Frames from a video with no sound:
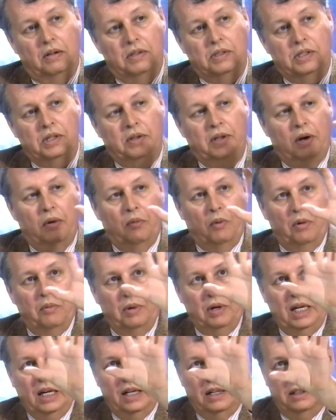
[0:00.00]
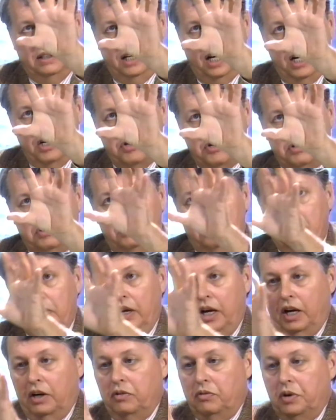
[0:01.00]
So that when we had nature
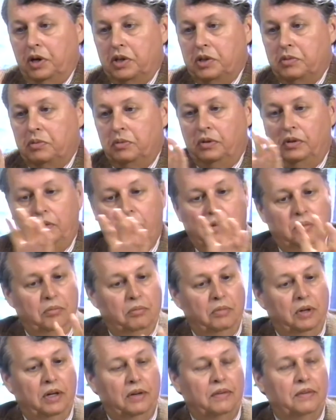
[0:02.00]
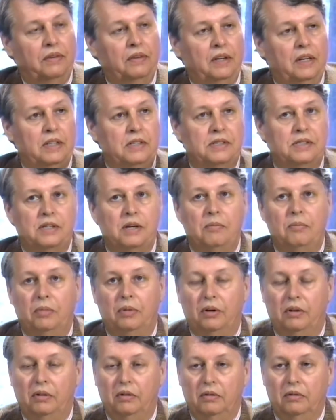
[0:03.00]
and ritual, myth and
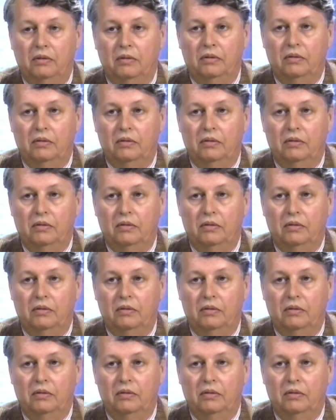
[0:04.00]
symbol,